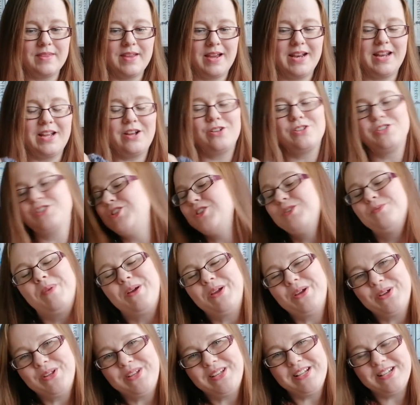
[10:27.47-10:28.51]
I got to do
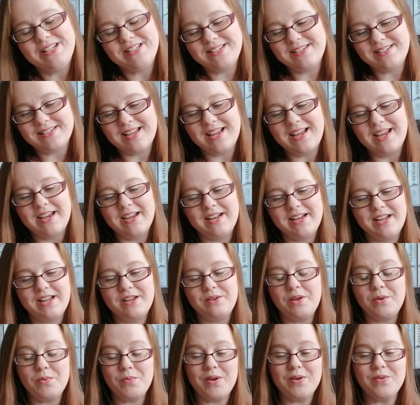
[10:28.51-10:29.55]
my own little design.
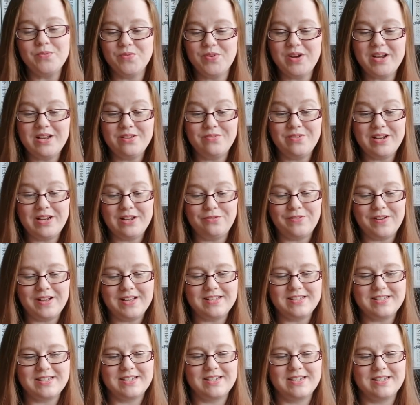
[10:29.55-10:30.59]
It went really, really
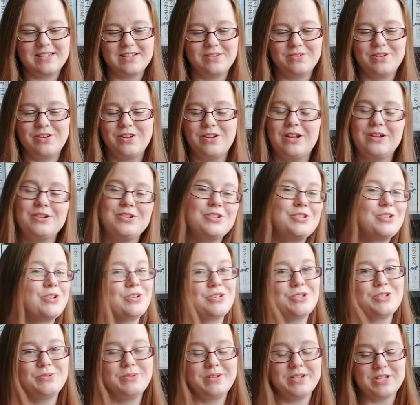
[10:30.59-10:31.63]
fast because I just
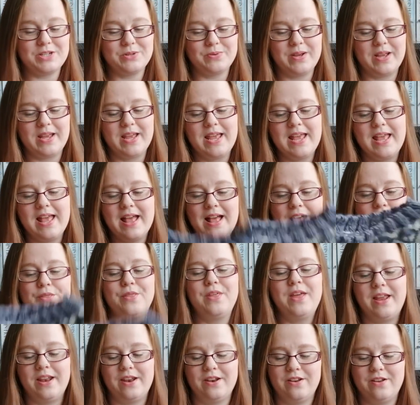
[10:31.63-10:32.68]
got so into it. And
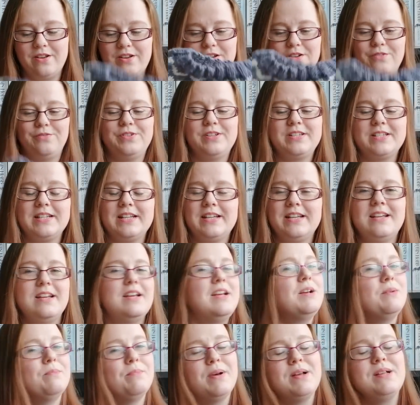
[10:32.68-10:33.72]
then, obviously,
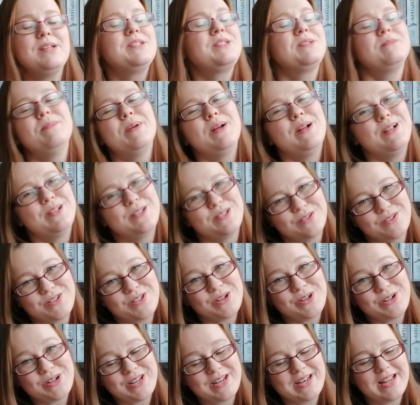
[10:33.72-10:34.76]
miles and miles of
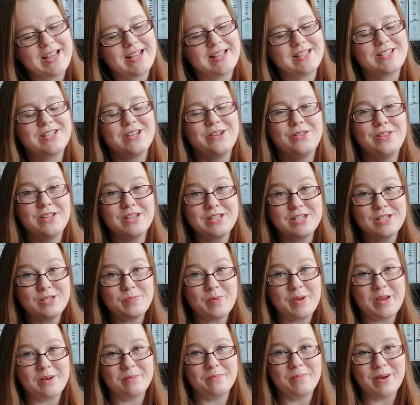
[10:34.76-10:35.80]
stockinette. So this has
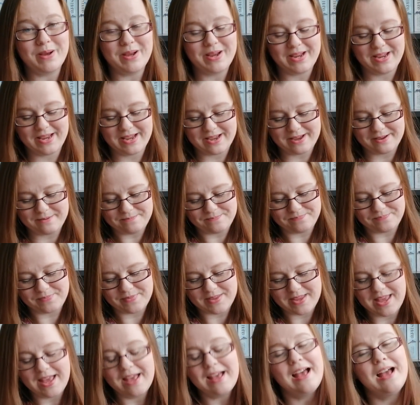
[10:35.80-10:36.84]
been my
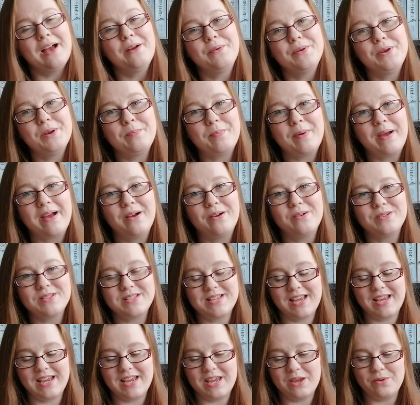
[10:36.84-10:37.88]
out and about,
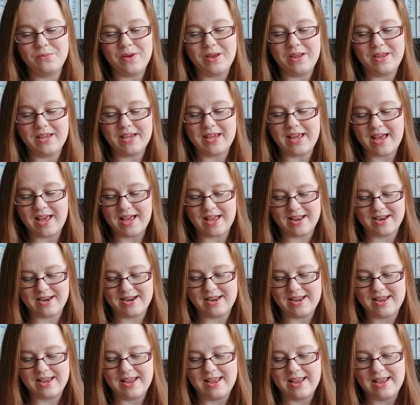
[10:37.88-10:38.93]
take it where you
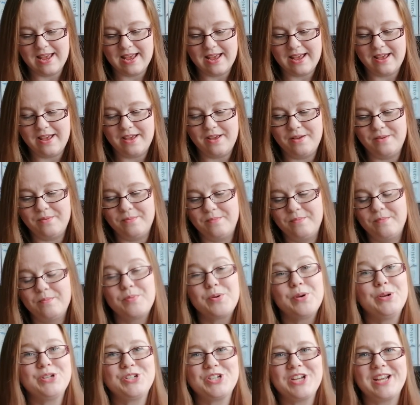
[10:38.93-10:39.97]
can
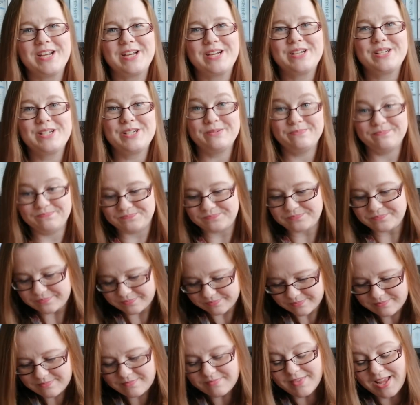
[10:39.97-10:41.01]
project,
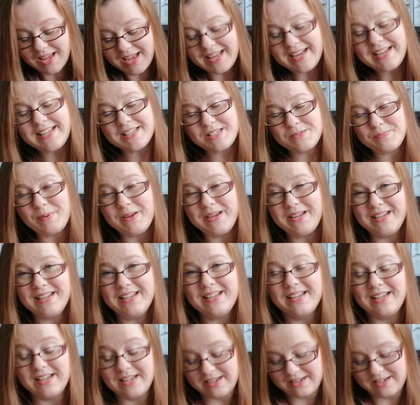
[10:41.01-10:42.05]
and it's been